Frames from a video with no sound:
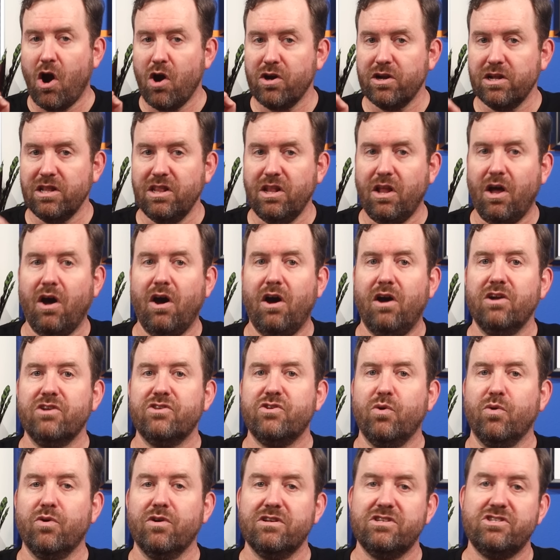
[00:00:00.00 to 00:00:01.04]
aren't
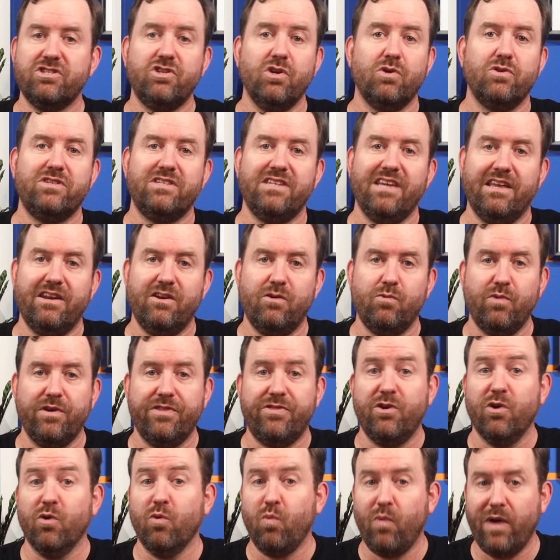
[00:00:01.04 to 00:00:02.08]
logged or associated
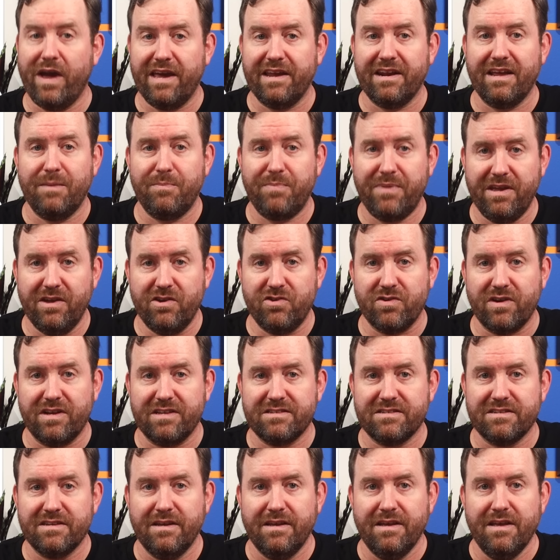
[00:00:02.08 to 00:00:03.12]
with your WAN IP
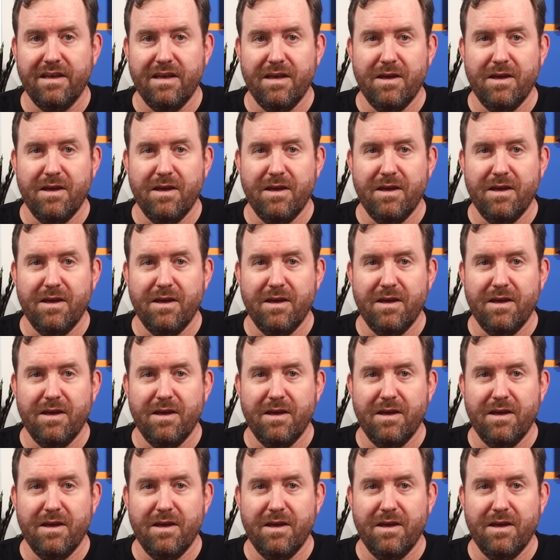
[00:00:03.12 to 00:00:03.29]
address.